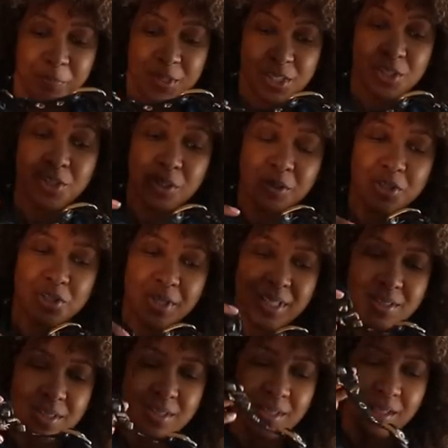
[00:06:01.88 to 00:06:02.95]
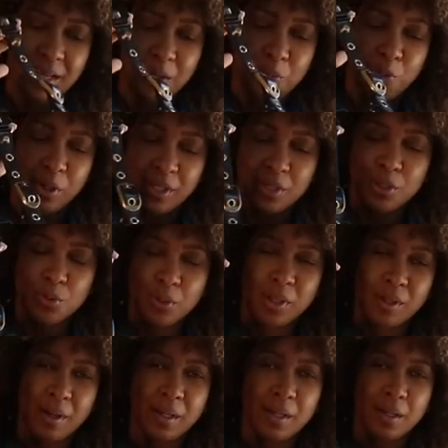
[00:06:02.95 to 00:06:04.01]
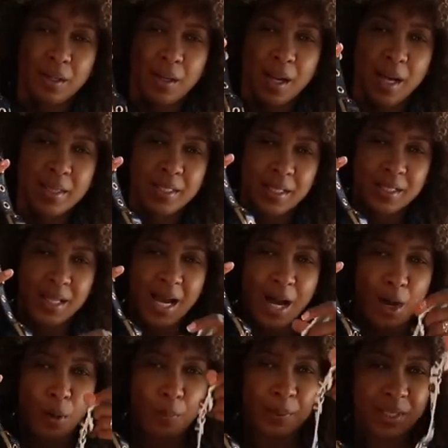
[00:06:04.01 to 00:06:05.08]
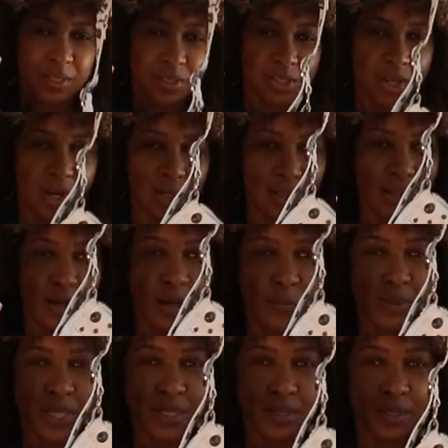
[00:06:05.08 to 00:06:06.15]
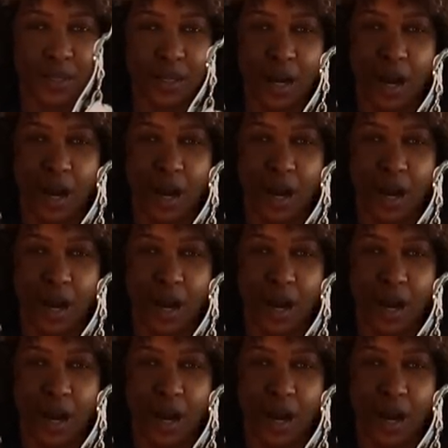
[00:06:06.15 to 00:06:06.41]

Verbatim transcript: It's good because you get to see like what it looked like and then how Balenciaga like updated it.